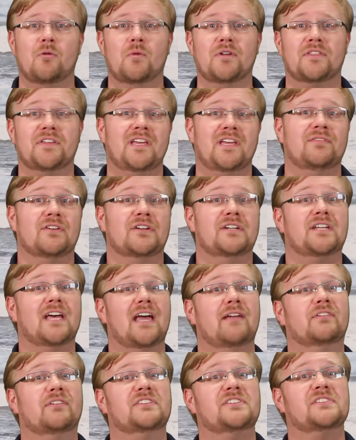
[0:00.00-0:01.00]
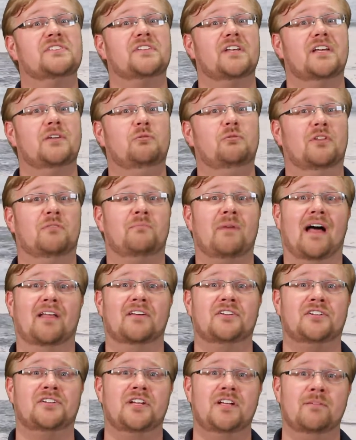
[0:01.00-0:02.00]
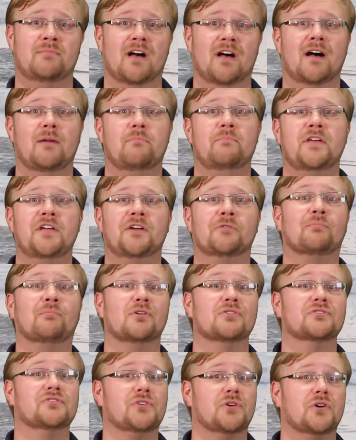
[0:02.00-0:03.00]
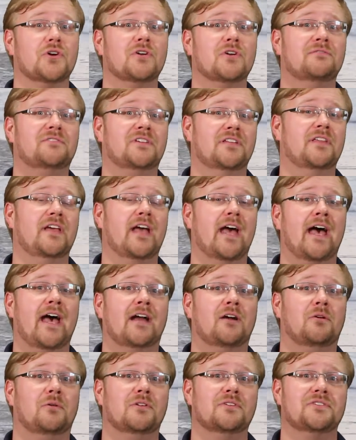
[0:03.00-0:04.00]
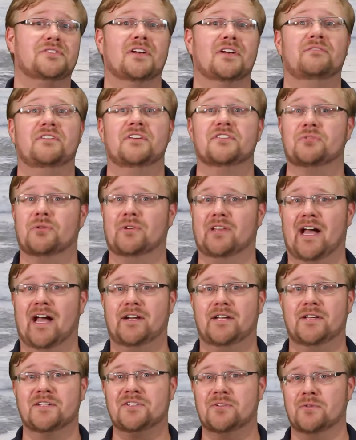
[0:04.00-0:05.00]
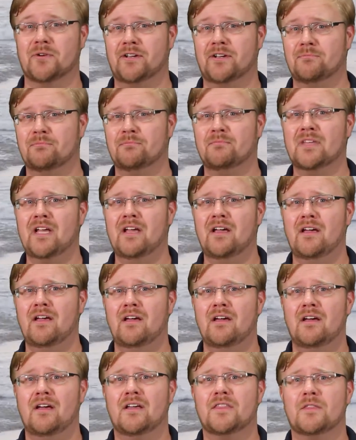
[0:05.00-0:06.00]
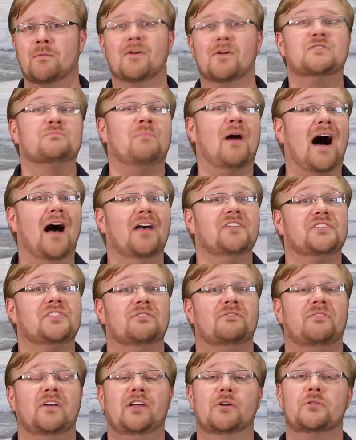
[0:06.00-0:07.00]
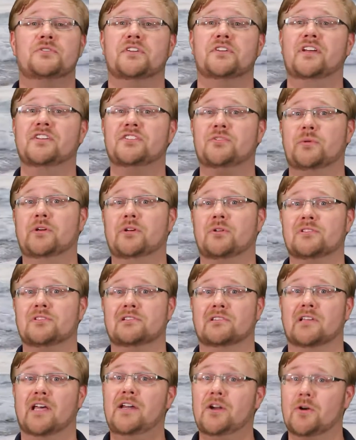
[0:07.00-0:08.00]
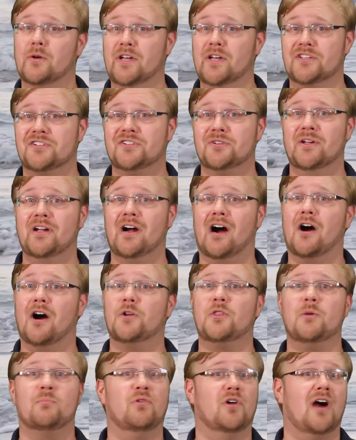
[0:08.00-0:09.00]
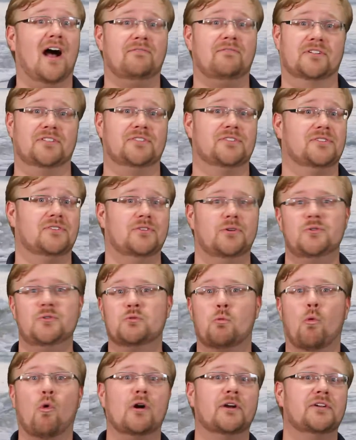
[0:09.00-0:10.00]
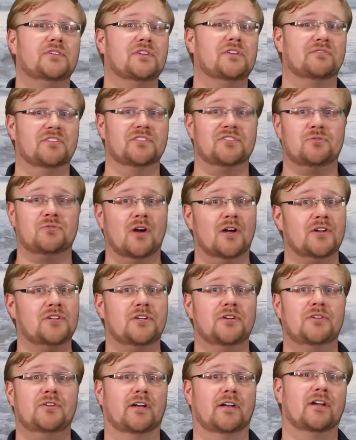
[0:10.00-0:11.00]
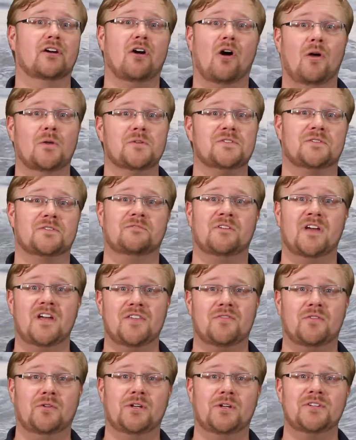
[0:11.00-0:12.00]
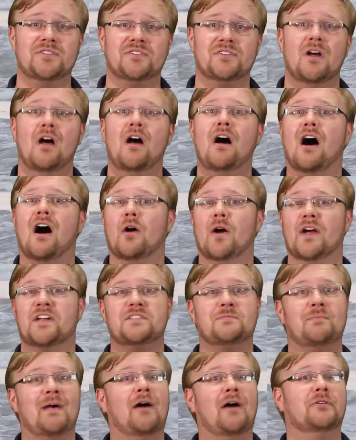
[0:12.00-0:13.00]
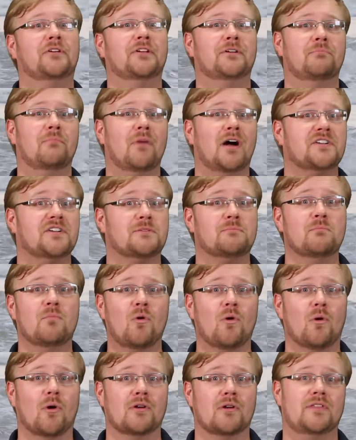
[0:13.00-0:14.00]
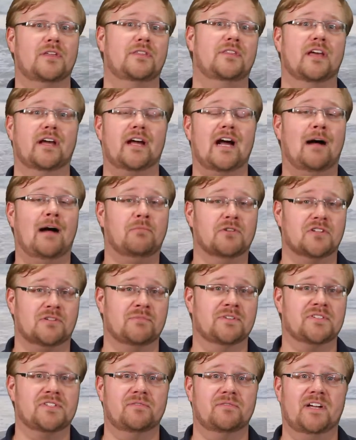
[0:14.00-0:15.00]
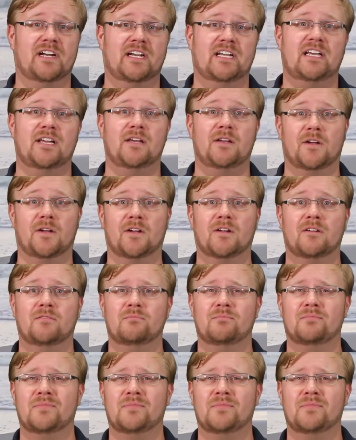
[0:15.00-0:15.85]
with even David's sin with Bathsheba being preserved in the annals of Israelite history. The most positive figures in Israel's later history are the prophets, whose warnings of destruction and calls to faithfulness are expounded much more than the accomplishments of any king.